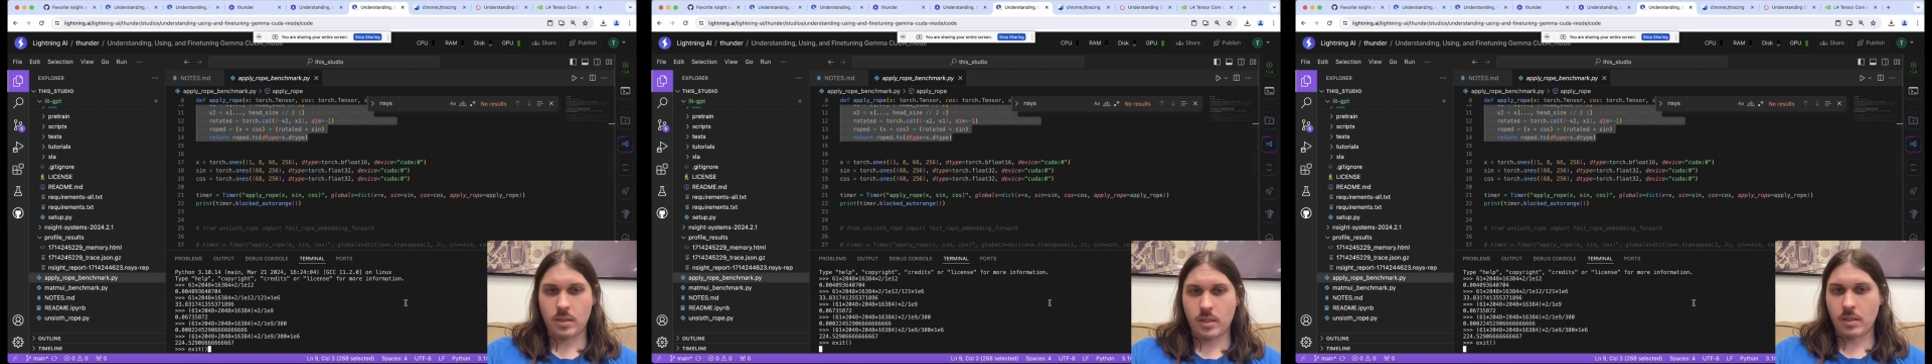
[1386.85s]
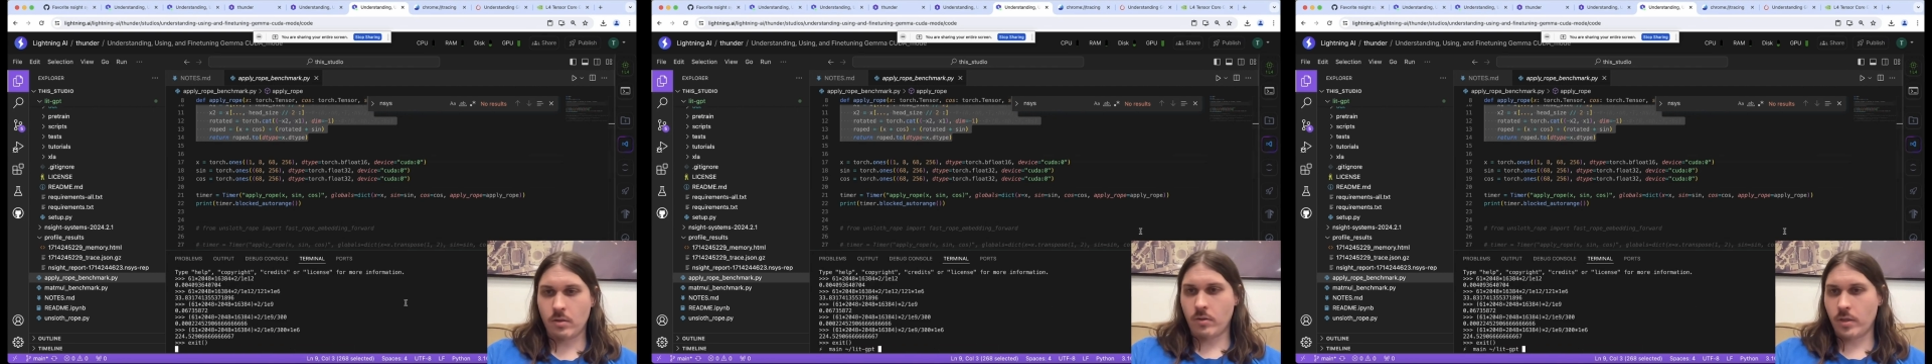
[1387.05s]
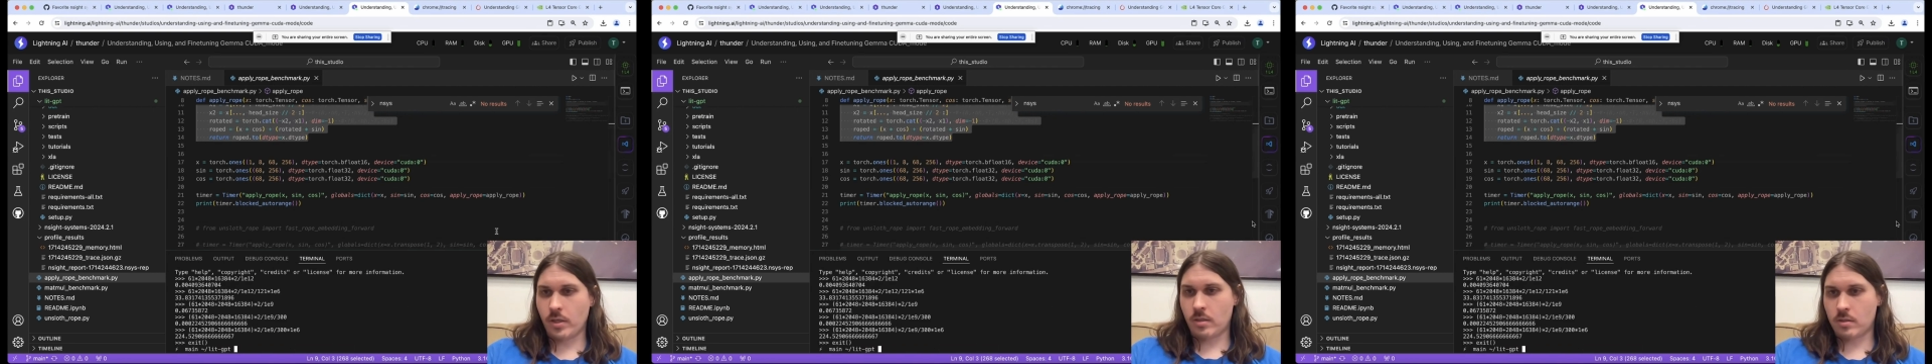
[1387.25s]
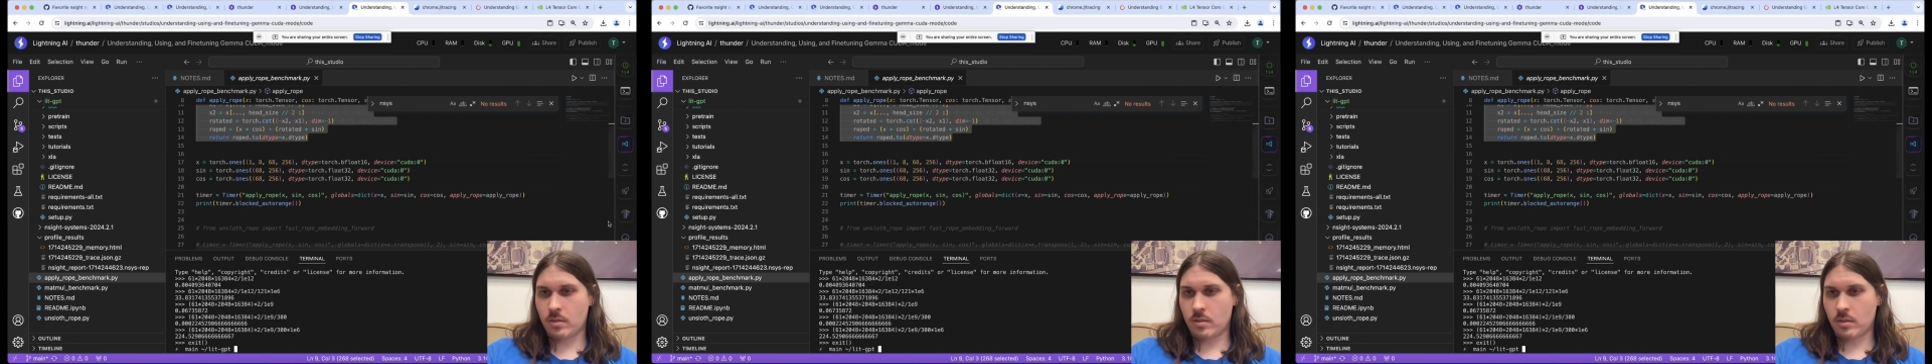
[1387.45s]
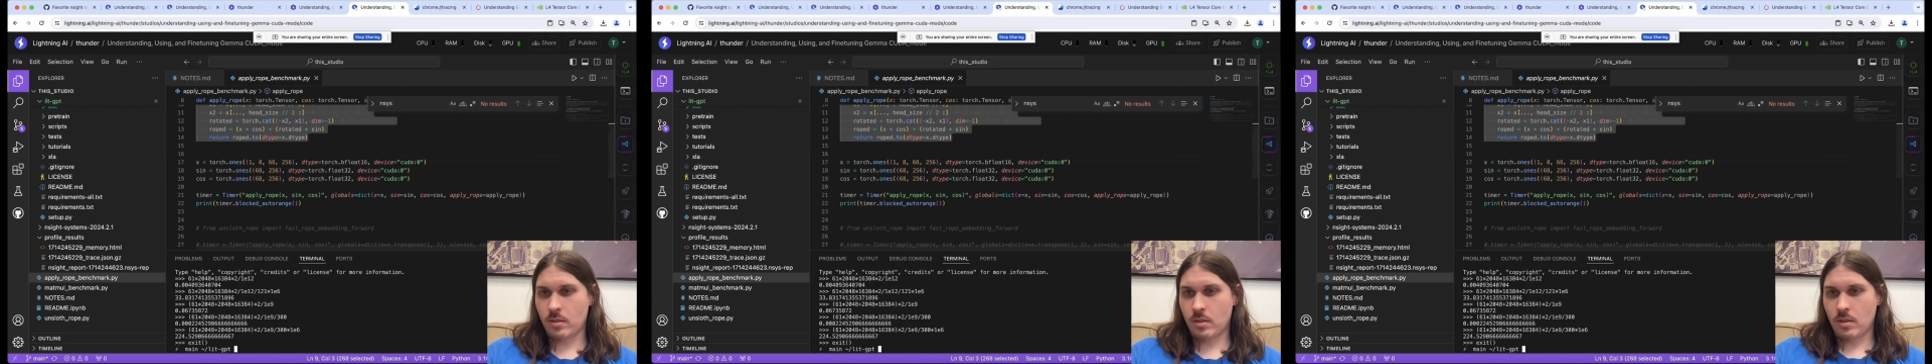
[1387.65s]
kill
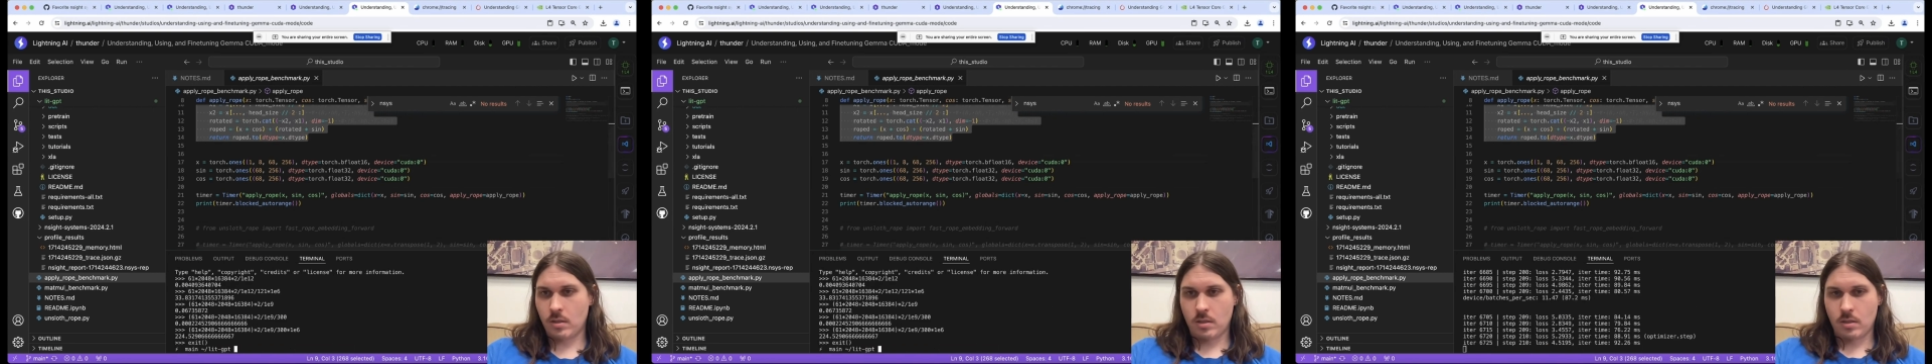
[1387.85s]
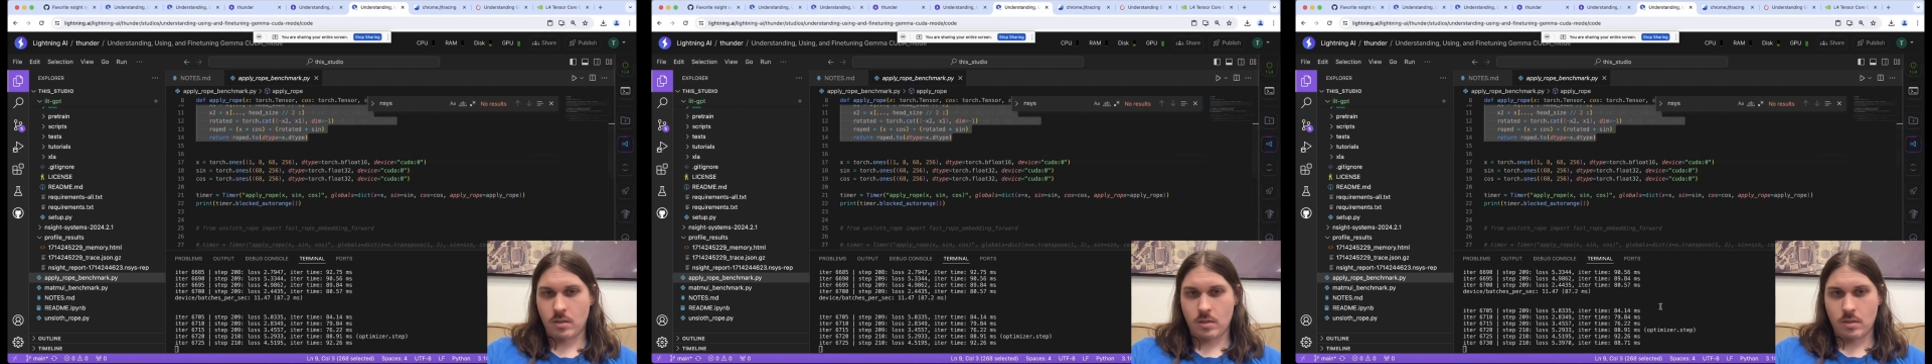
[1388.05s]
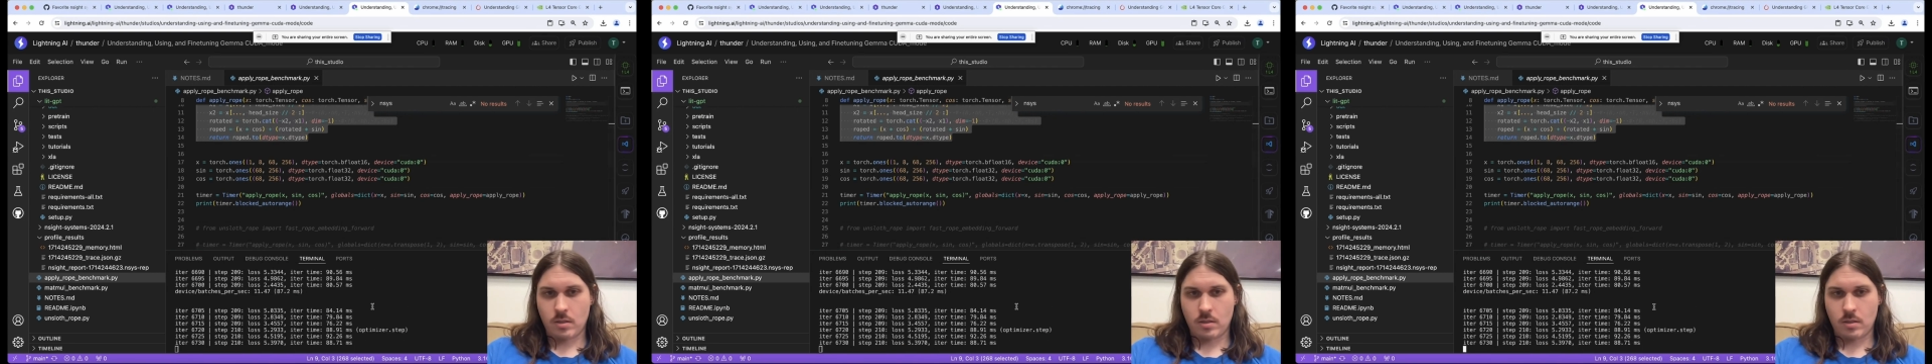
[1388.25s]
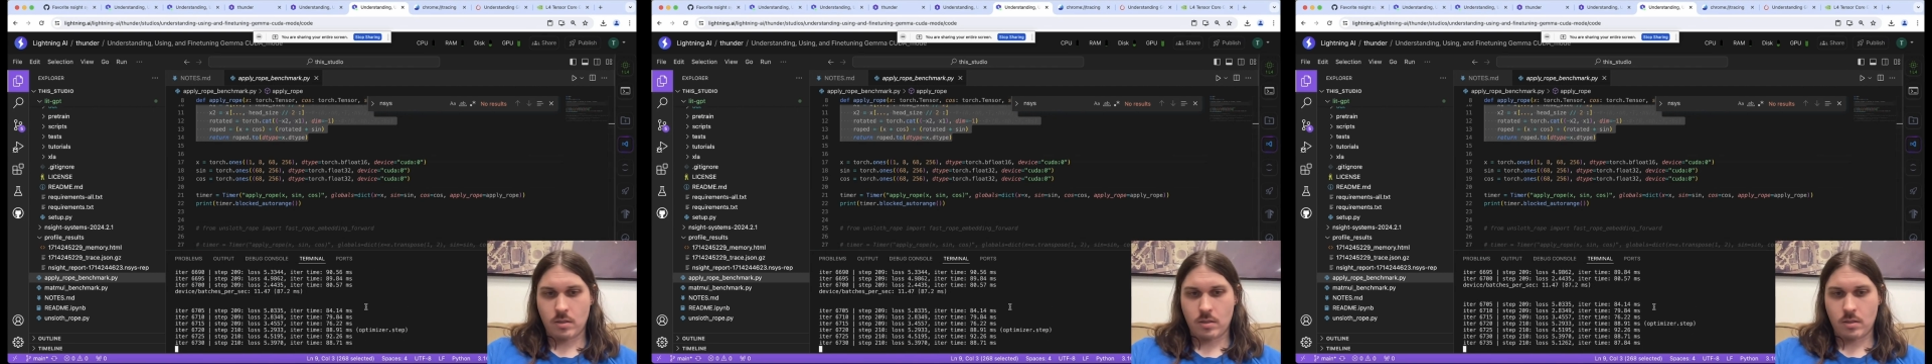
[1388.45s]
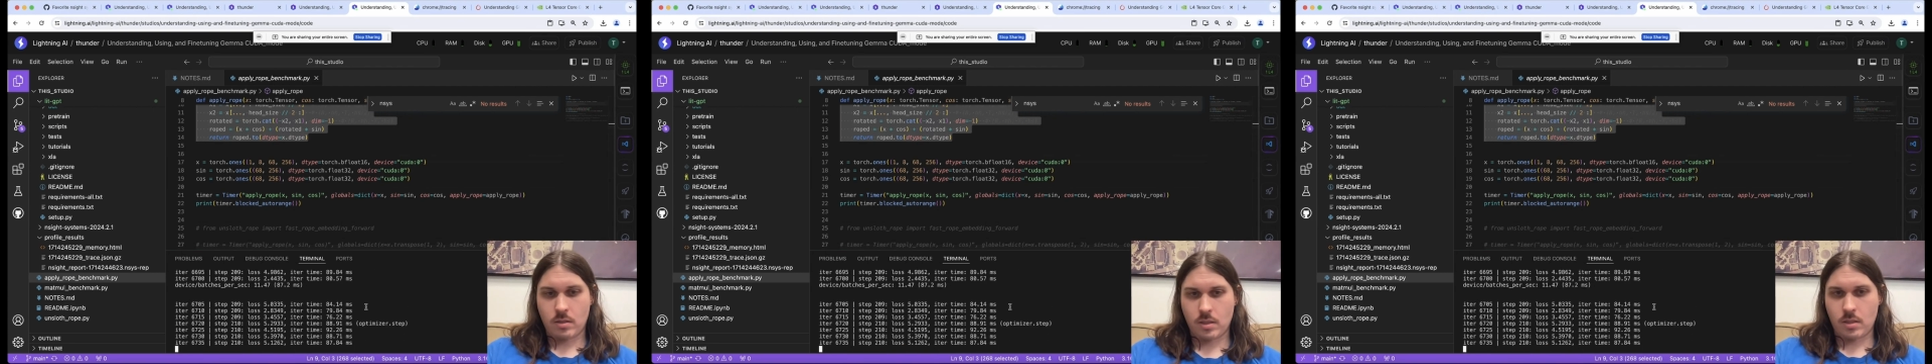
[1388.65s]
this
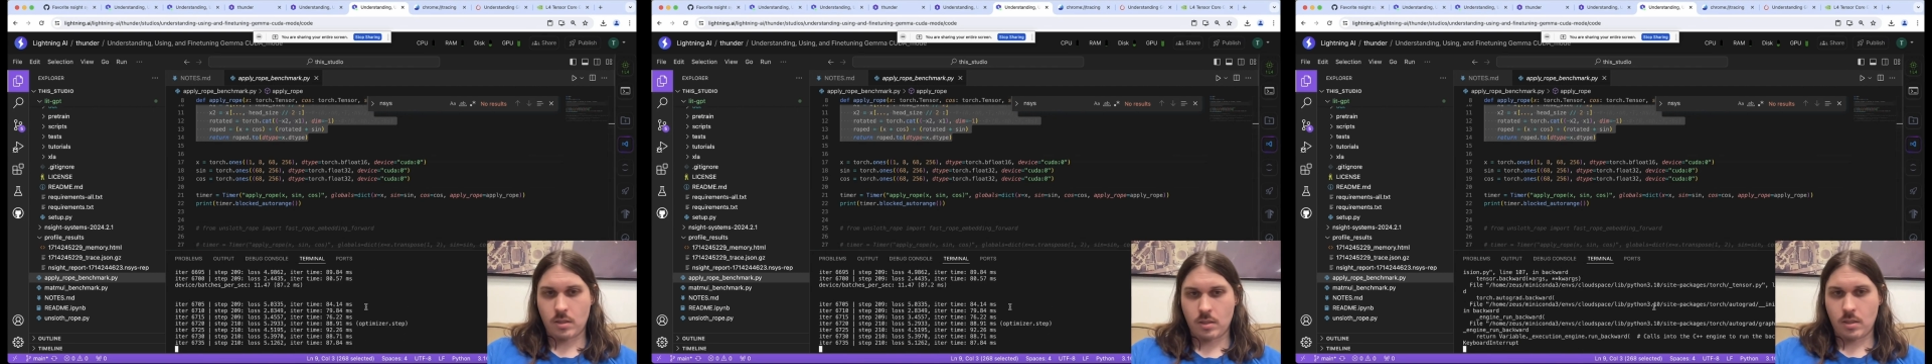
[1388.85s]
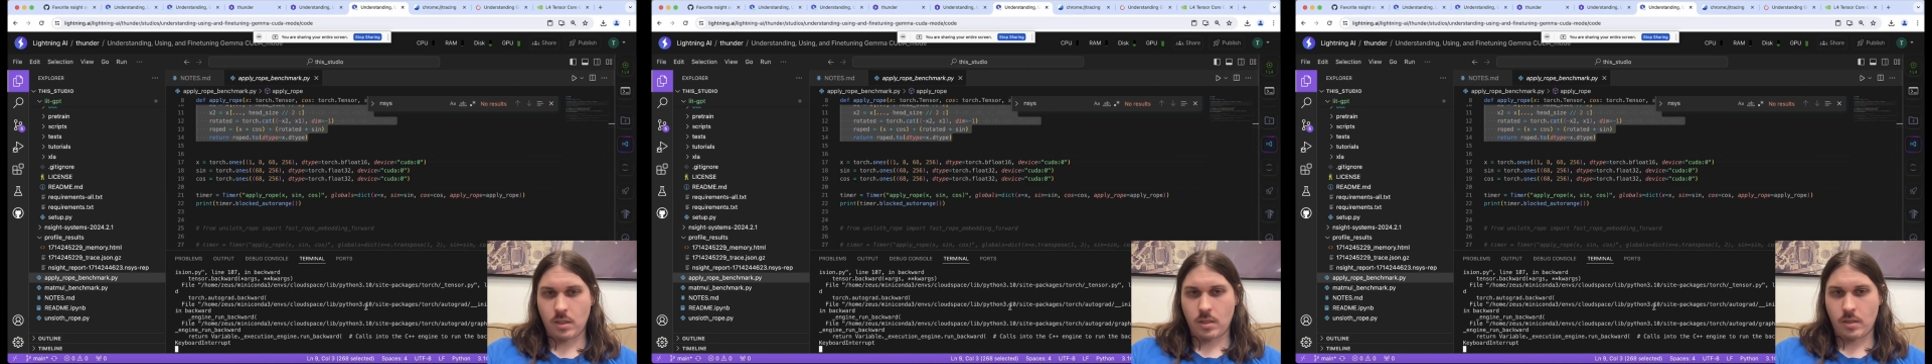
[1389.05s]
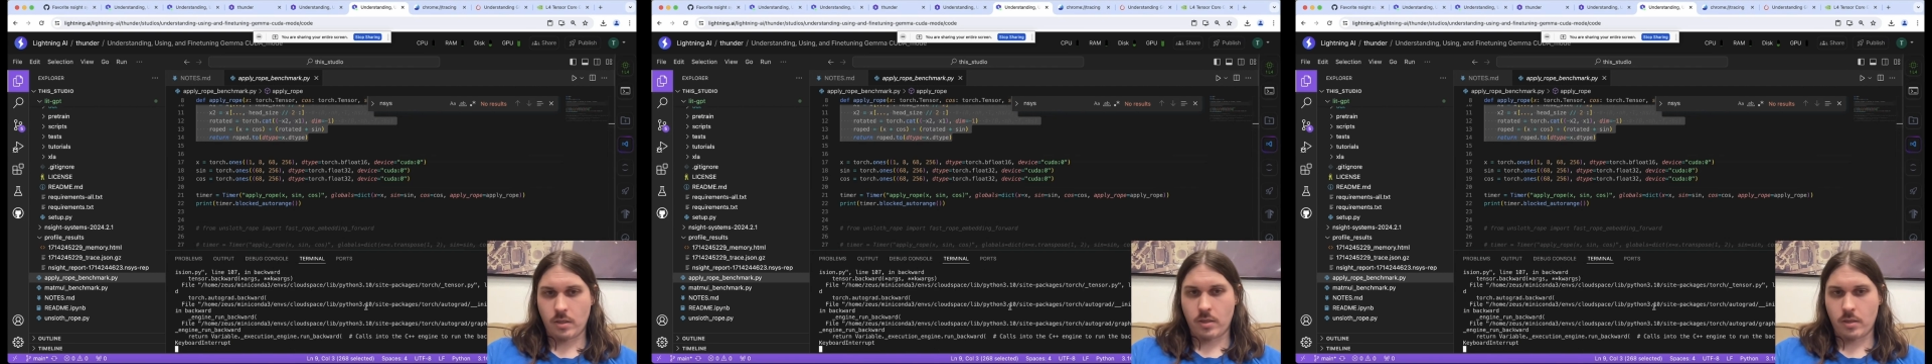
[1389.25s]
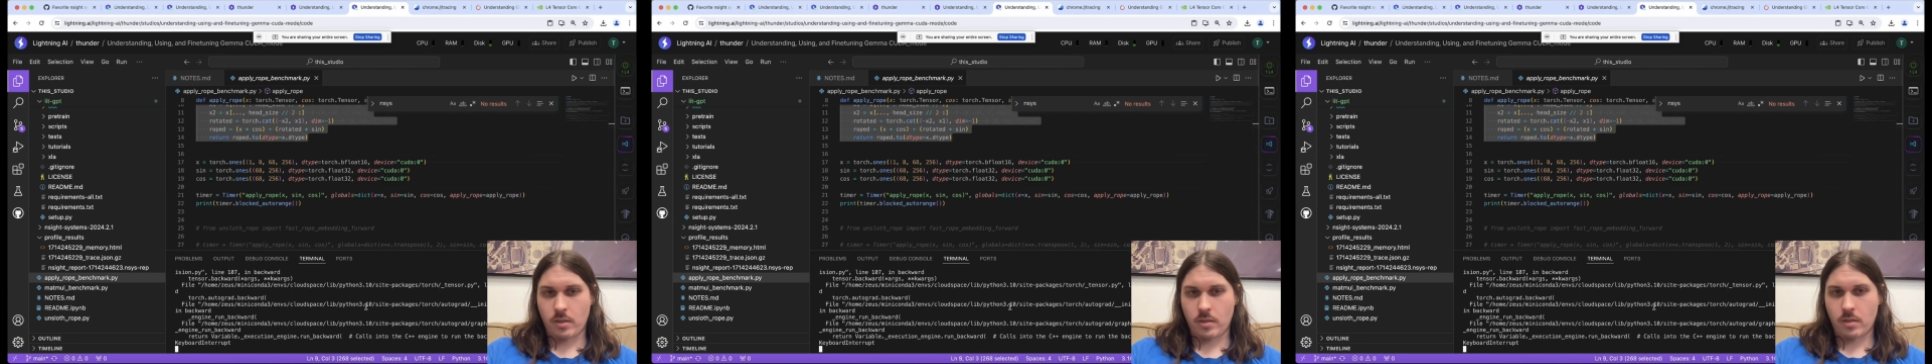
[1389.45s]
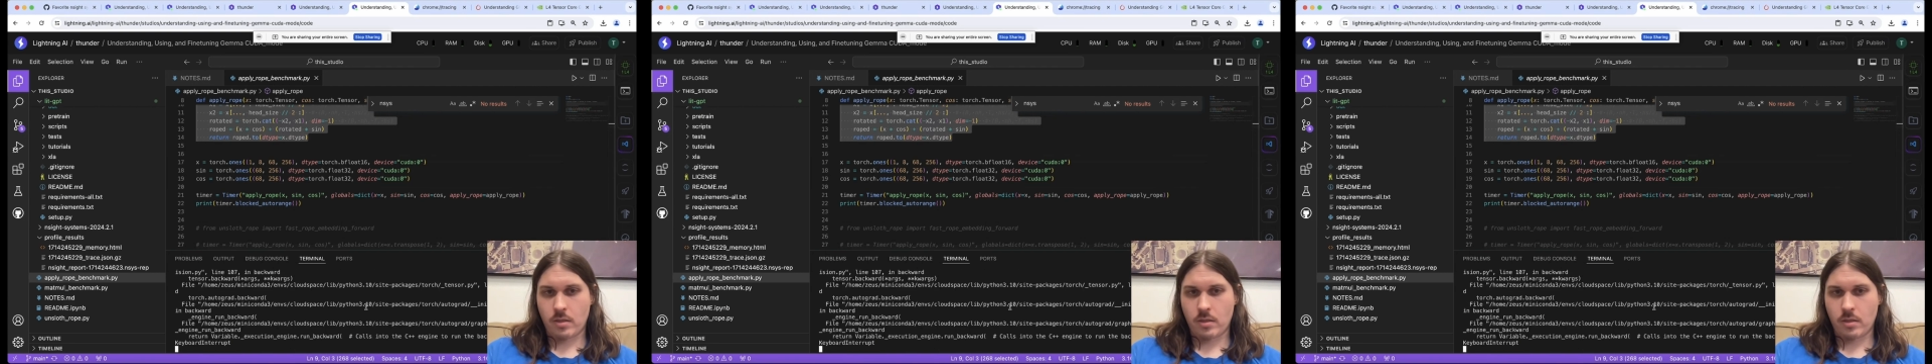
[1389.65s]
here.